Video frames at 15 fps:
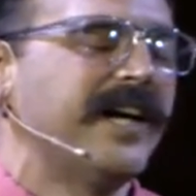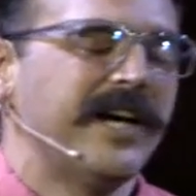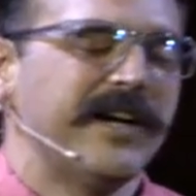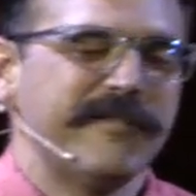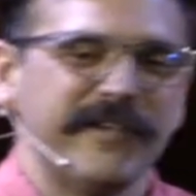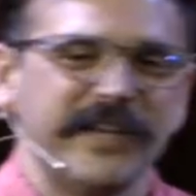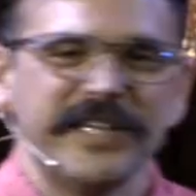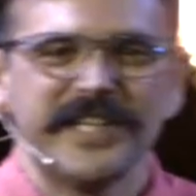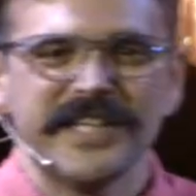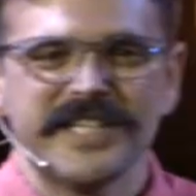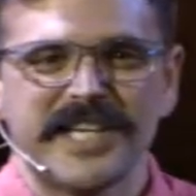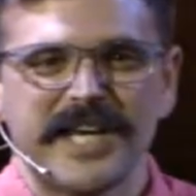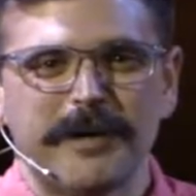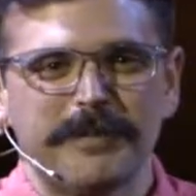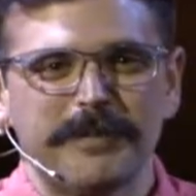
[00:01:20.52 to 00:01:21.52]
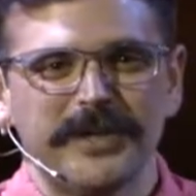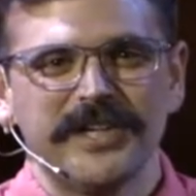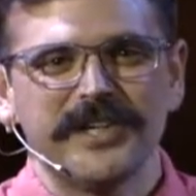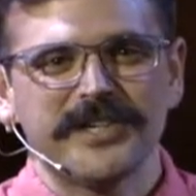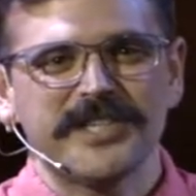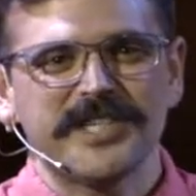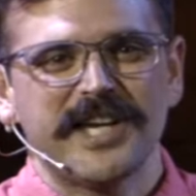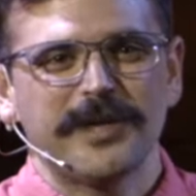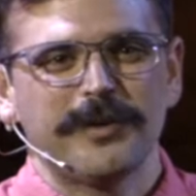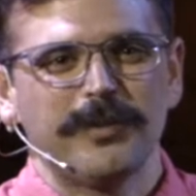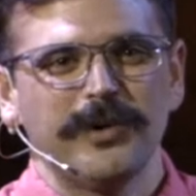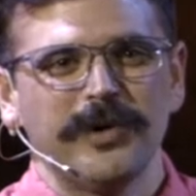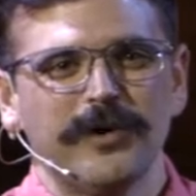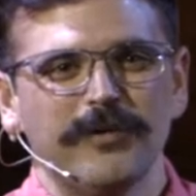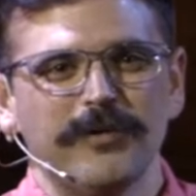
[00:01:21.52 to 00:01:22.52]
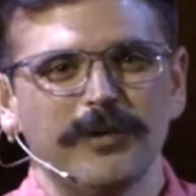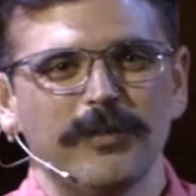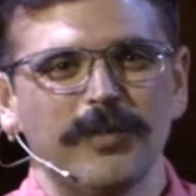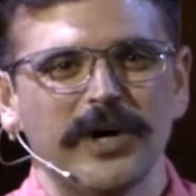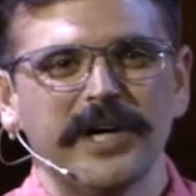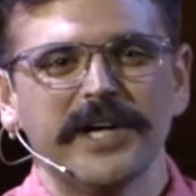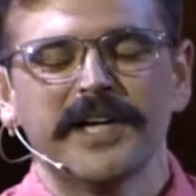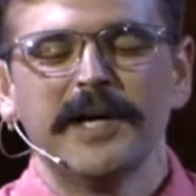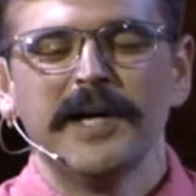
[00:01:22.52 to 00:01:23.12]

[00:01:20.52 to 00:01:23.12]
fun things happening here at Southpoint over the break.